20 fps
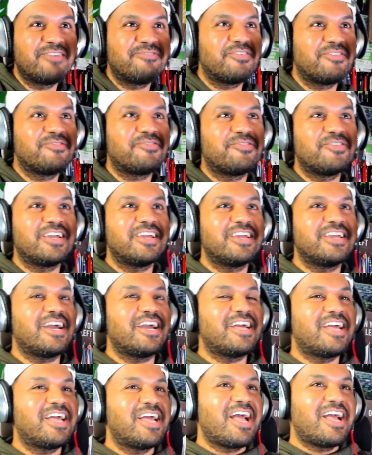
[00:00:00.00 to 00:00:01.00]
We buy
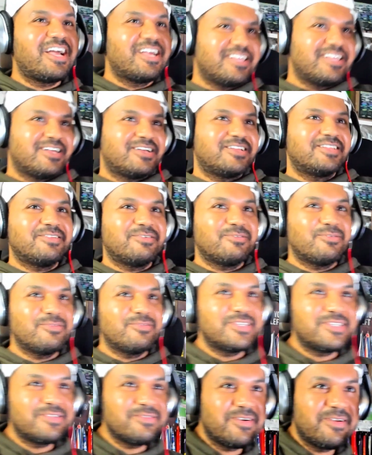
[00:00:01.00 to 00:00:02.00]
things at retail
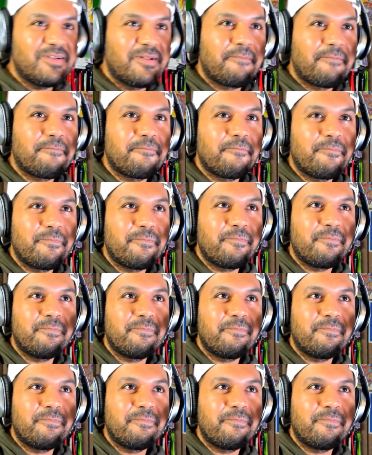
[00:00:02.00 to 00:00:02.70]
price for our friends.